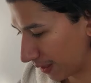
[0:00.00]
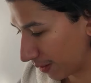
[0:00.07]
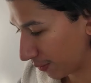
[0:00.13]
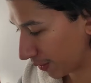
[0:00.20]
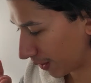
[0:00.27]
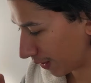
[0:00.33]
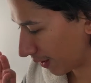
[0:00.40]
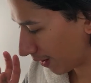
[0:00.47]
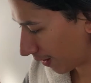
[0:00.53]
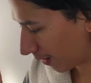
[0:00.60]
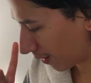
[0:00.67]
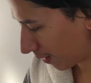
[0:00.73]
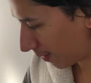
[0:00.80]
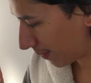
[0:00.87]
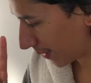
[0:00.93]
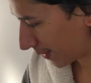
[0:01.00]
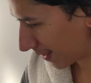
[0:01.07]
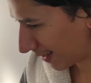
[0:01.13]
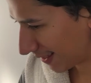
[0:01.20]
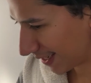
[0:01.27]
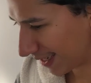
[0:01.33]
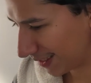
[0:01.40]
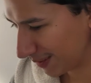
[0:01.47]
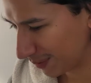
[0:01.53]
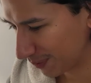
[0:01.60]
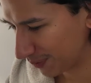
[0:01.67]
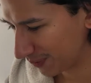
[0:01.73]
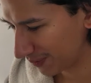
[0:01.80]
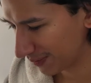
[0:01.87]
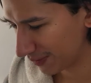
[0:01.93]
We are almost done.
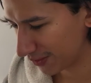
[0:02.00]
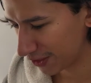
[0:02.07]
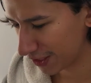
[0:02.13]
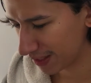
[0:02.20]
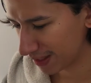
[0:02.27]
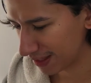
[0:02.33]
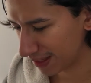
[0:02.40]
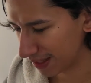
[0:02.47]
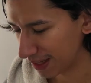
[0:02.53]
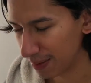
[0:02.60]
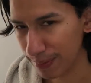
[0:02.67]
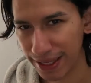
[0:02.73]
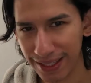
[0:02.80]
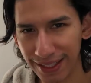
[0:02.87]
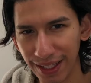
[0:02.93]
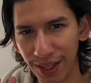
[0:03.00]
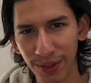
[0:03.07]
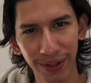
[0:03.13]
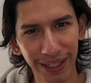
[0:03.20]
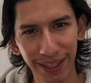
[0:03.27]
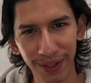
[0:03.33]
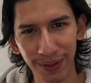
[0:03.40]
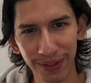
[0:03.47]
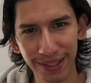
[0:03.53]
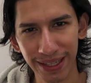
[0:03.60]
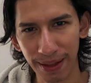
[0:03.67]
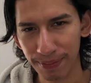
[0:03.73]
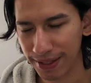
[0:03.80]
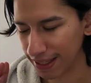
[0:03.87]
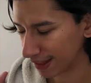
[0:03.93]
Just a measly 3 little
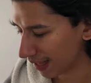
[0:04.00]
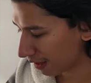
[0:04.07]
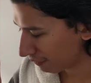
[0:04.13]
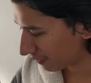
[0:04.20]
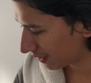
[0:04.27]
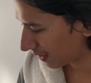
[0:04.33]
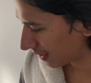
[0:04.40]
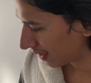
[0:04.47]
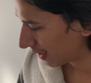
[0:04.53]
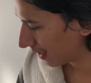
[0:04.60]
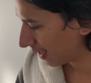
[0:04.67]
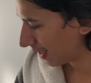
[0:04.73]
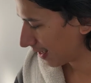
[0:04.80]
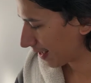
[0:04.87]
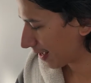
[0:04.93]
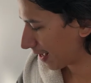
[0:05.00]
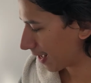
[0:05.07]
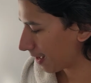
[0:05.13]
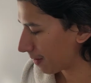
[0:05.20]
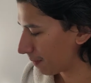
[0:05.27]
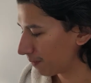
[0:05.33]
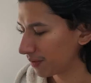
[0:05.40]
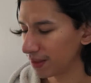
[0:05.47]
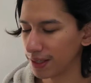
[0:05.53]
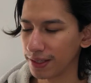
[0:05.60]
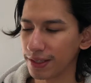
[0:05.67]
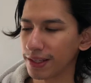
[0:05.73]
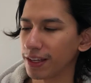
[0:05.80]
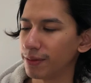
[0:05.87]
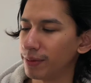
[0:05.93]
steps left. This
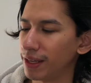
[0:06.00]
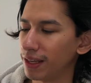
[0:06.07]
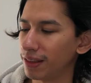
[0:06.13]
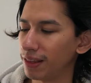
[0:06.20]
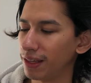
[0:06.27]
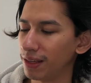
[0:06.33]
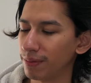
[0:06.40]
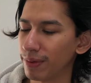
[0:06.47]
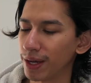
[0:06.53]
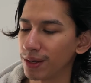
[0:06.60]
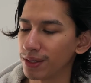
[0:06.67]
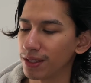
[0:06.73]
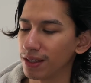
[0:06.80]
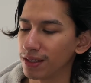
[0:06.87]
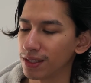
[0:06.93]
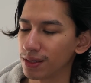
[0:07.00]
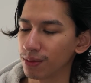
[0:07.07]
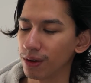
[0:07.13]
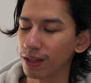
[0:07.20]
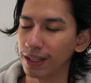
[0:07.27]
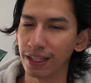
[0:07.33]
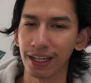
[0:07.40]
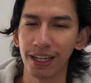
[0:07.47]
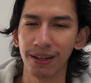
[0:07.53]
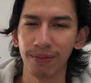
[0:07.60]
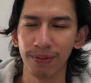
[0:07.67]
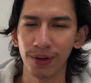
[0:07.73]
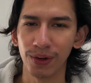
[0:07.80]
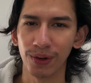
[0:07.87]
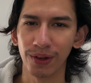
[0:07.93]
is going to be the Biossance Squalane and
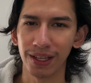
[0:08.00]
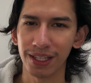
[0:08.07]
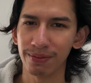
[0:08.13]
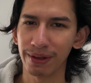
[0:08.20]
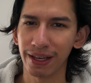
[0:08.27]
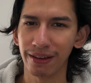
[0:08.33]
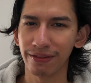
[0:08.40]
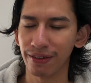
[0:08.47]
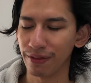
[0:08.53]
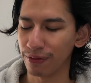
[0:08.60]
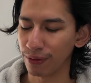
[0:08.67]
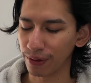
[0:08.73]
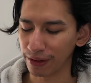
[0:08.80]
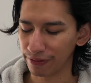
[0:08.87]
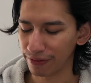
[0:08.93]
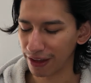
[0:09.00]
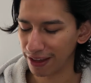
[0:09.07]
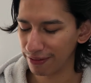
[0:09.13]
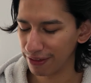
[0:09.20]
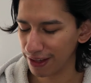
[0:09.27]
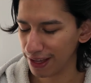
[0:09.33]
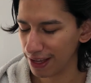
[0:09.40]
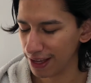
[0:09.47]
Mineral SPF 45.